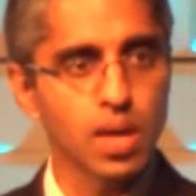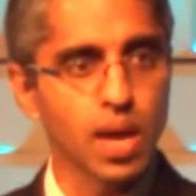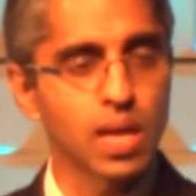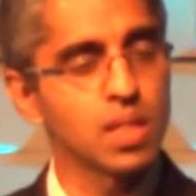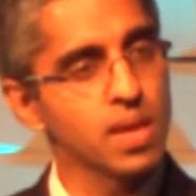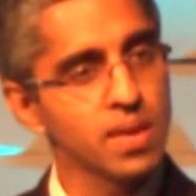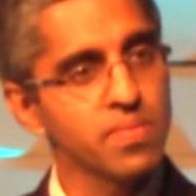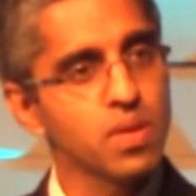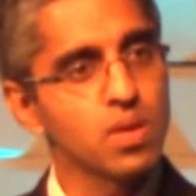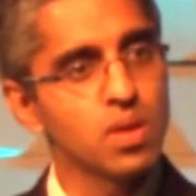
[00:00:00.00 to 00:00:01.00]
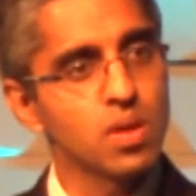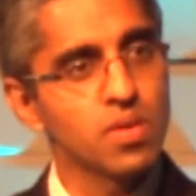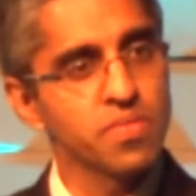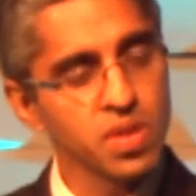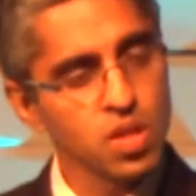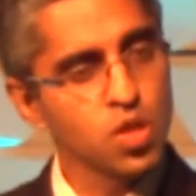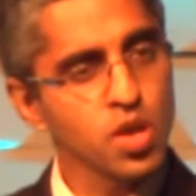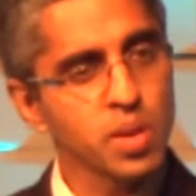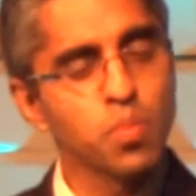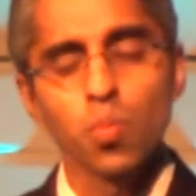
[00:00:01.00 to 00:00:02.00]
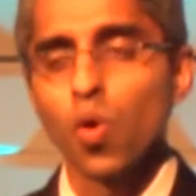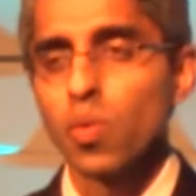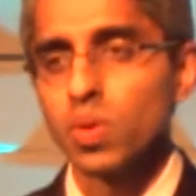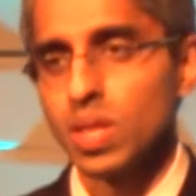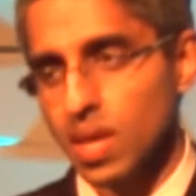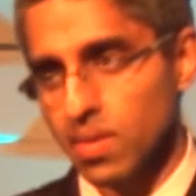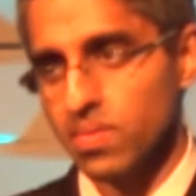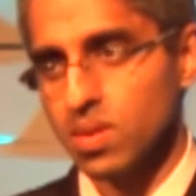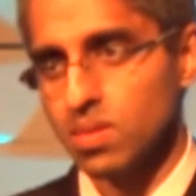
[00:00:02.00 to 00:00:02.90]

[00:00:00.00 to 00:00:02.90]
and leave looking more relieved